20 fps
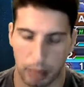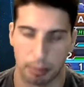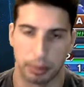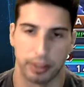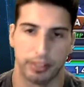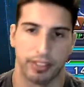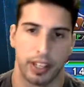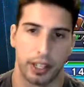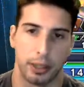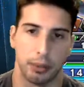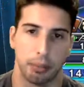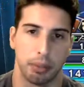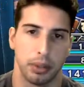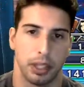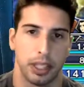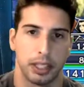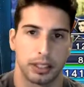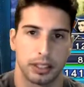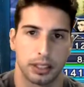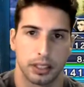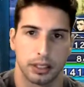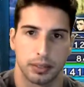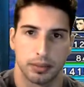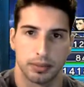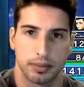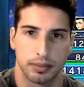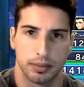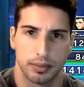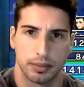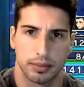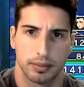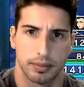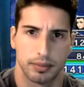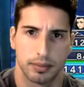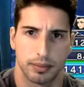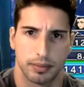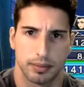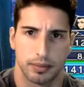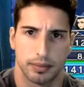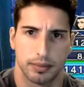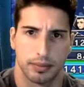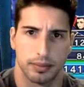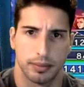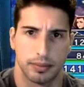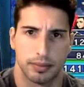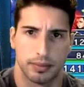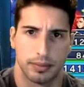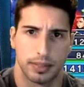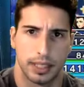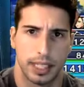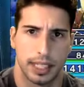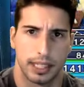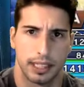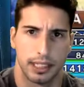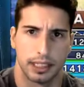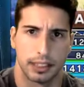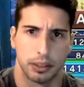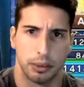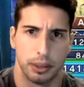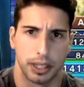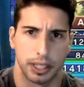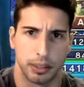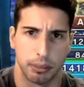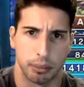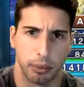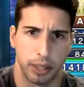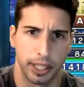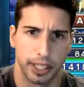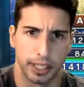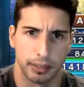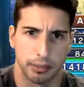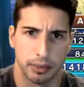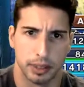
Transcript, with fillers: Fire Plus. At least so we can break him.